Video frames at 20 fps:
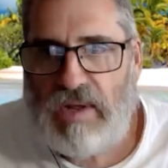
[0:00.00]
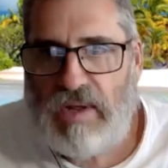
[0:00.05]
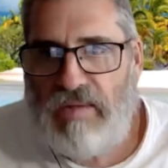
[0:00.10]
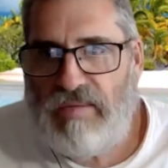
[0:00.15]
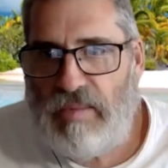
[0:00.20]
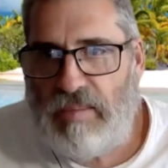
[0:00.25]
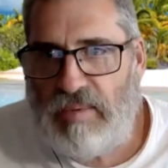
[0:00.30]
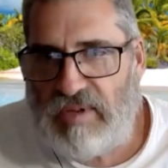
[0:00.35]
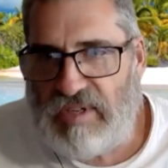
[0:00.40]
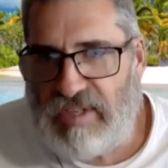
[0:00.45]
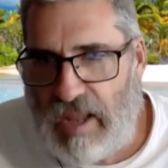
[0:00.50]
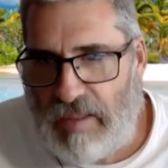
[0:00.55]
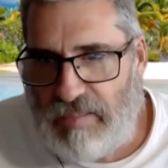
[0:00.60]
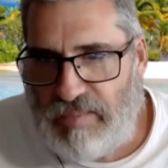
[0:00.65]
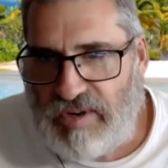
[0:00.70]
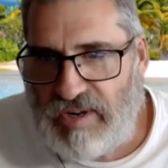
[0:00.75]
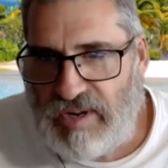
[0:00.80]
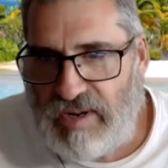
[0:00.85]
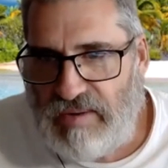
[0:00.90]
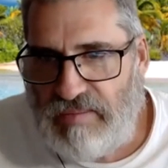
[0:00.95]
the
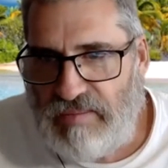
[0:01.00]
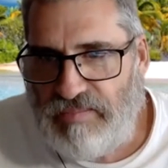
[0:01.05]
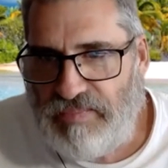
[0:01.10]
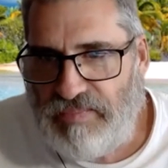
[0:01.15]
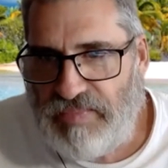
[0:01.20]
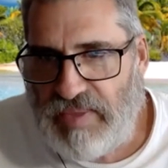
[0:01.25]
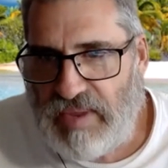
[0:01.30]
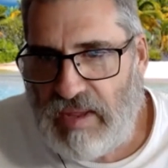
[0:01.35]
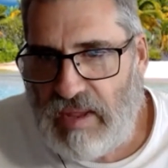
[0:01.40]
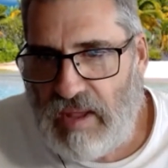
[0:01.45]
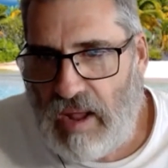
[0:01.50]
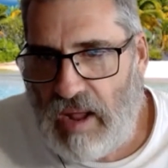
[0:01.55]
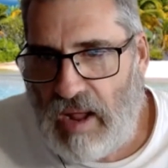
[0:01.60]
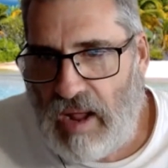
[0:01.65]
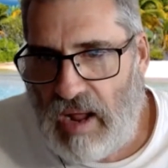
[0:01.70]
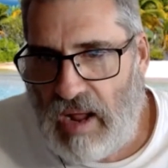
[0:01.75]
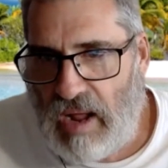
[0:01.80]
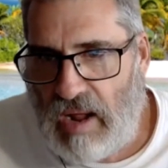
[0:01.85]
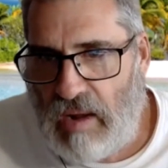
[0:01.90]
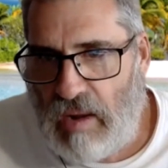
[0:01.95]
perception
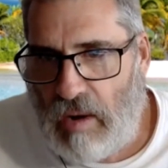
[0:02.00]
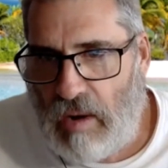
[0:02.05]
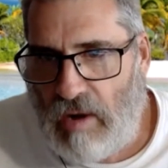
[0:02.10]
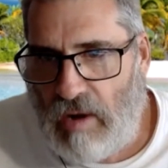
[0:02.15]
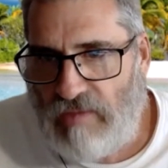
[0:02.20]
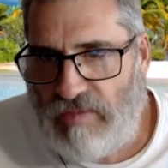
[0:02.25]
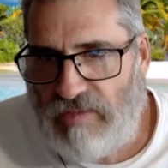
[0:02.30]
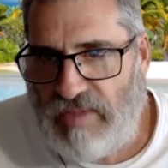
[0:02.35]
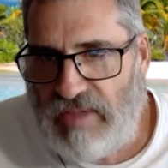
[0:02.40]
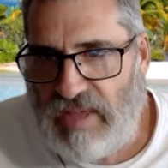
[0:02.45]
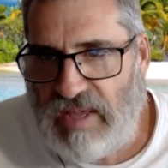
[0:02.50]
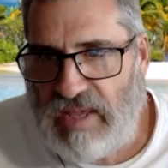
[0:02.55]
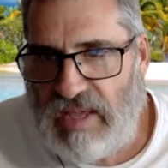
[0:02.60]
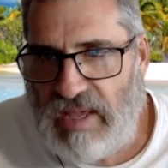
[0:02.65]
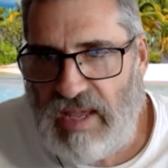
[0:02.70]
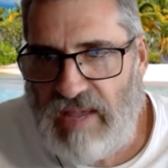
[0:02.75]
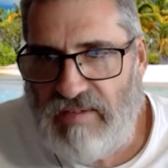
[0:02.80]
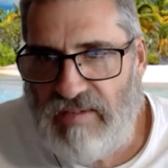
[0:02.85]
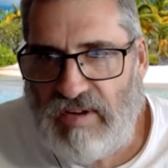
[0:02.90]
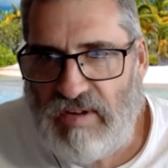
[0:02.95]
of the
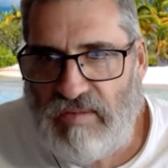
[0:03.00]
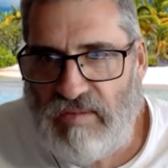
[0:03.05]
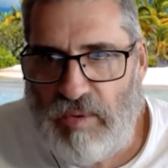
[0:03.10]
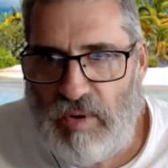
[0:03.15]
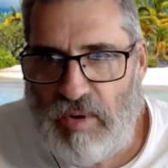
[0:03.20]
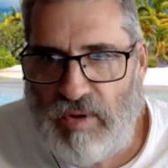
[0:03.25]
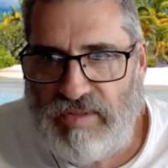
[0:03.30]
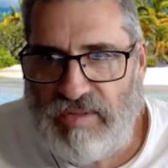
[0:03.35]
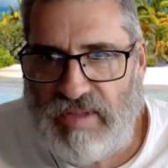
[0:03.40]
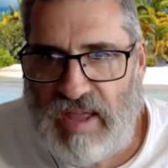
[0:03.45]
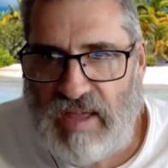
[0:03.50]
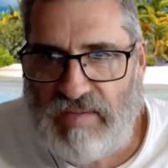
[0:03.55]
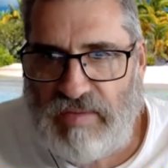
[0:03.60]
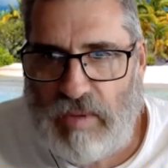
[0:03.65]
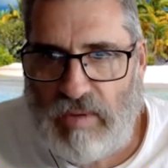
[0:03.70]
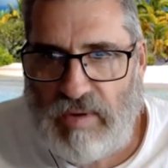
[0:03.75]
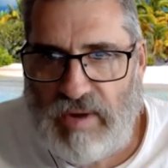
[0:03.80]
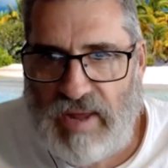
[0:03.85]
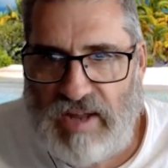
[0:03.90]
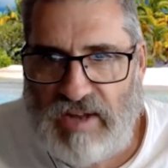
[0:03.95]
evil of birth, death,
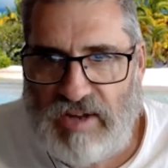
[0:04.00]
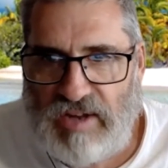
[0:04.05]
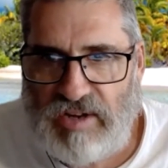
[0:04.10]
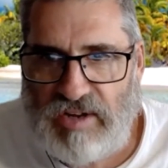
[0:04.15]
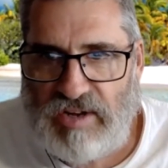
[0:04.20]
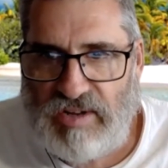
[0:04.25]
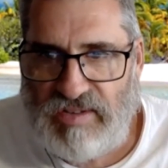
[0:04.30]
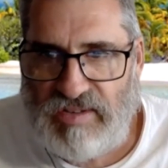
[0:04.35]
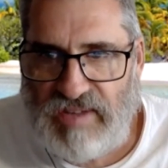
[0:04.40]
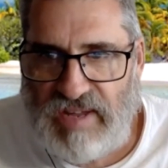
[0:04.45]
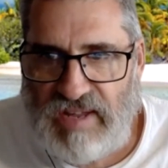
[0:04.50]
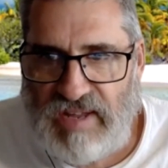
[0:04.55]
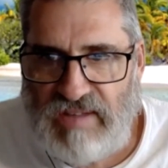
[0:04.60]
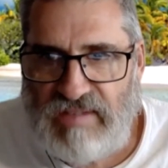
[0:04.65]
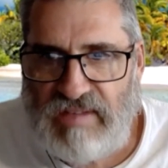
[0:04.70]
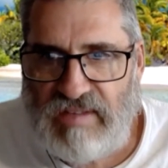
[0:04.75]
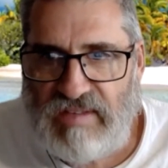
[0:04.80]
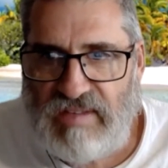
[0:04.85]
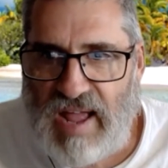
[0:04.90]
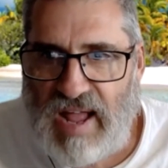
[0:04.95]
old age, and disease,
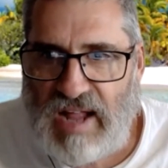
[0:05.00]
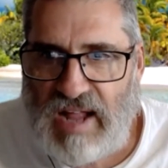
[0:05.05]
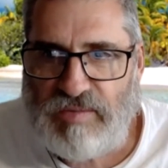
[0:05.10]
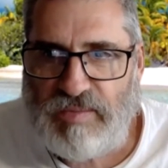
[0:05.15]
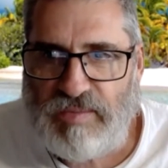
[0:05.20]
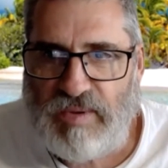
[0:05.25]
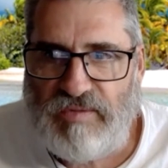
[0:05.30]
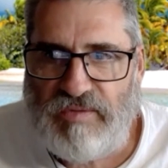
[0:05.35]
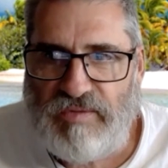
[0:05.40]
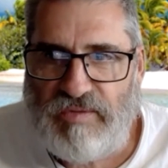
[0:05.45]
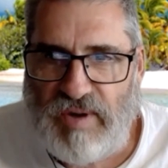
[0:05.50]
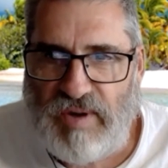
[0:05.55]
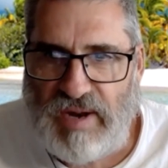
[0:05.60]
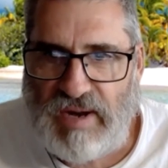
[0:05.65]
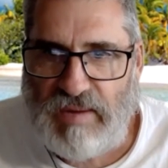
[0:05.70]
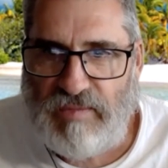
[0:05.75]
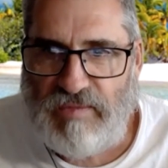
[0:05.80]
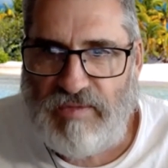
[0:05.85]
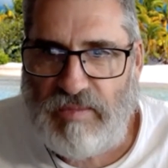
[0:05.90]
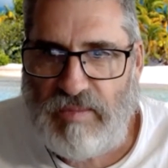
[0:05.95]
detachment,
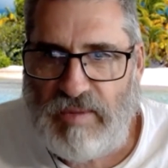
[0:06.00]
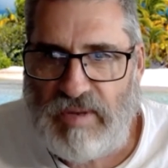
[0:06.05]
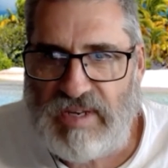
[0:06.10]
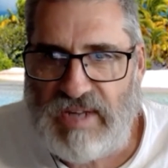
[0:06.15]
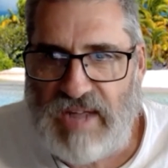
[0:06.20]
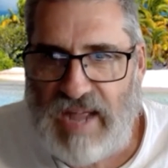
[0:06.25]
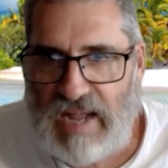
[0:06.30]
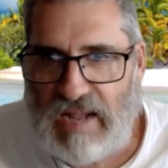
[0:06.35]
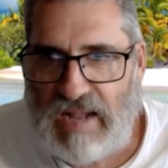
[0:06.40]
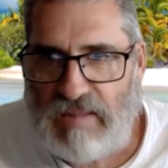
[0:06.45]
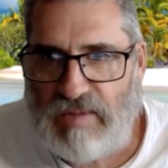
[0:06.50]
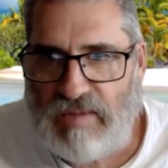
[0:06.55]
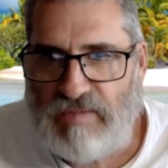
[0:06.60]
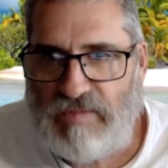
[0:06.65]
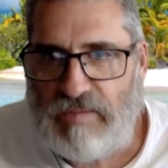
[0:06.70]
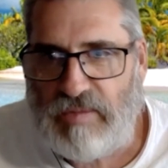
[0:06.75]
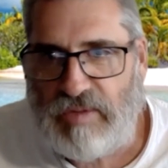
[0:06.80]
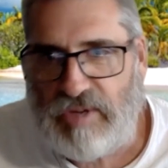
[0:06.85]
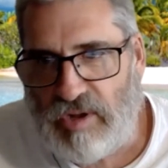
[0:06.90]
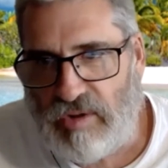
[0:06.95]
freedom from entanglement
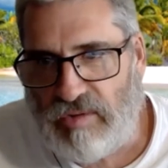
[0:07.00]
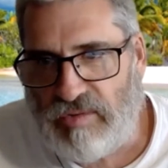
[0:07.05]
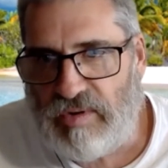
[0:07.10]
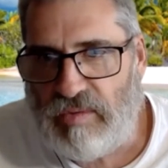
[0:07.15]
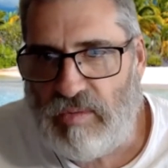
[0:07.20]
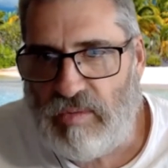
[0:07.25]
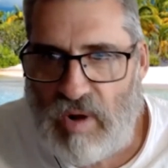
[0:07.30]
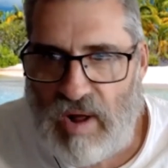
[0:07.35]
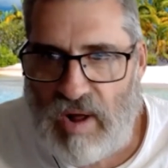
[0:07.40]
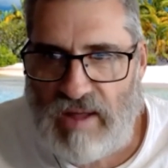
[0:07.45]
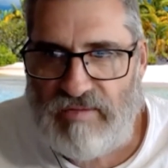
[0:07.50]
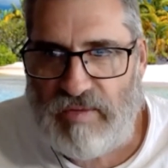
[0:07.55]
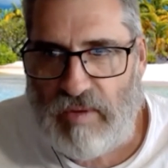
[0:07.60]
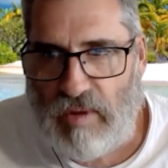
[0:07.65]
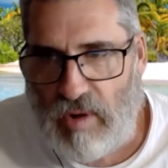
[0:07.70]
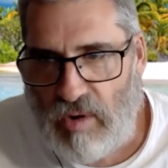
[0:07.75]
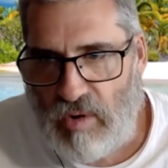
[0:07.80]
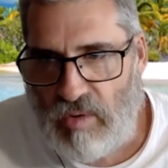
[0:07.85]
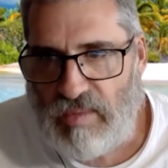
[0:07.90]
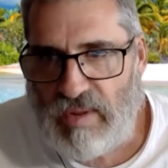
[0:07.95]
from children, wife,
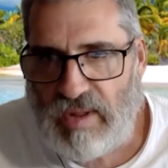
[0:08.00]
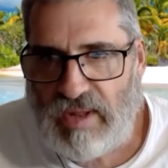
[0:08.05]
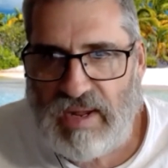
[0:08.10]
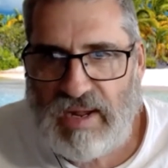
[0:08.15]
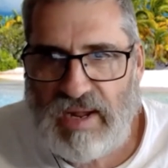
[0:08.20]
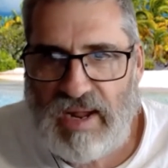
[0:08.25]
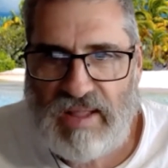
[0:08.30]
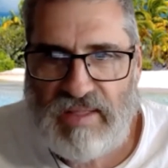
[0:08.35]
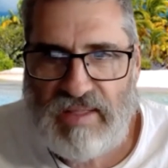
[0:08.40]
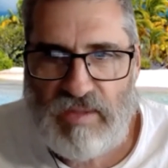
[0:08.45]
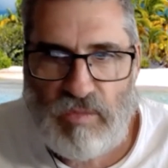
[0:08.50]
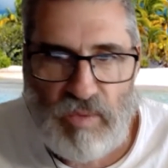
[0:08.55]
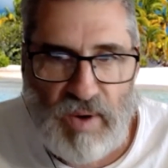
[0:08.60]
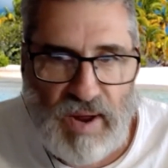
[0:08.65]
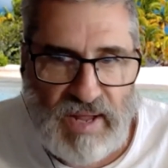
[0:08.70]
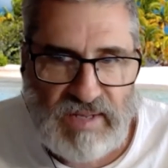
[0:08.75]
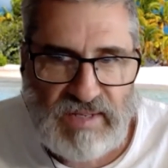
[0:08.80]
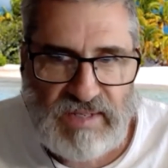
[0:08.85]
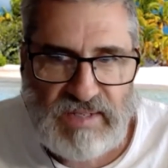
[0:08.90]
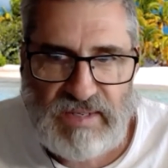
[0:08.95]
home, and the
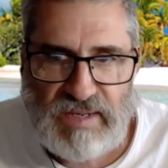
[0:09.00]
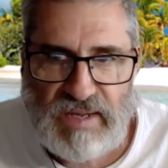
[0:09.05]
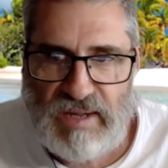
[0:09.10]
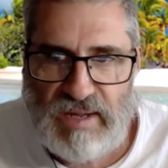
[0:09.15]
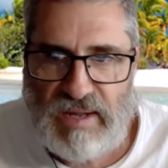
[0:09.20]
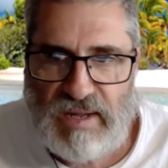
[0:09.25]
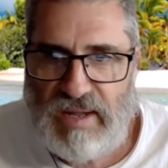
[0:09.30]
rest,